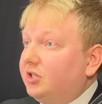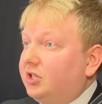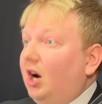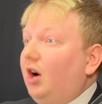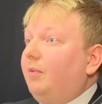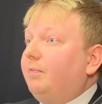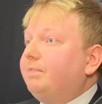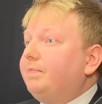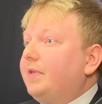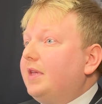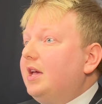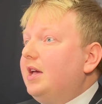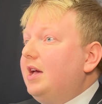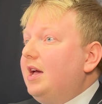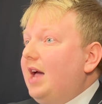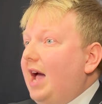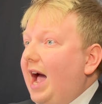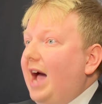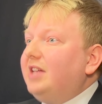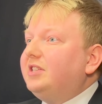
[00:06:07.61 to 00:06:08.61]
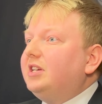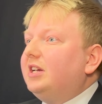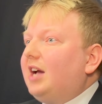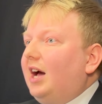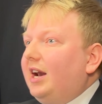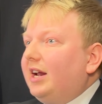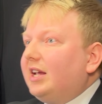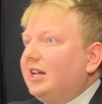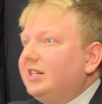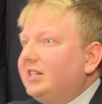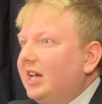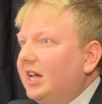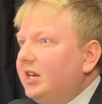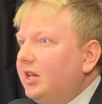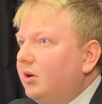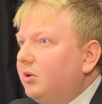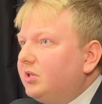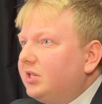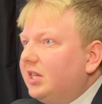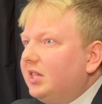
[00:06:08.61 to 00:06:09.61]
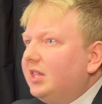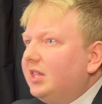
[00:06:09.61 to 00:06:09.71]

So as he kind of continues,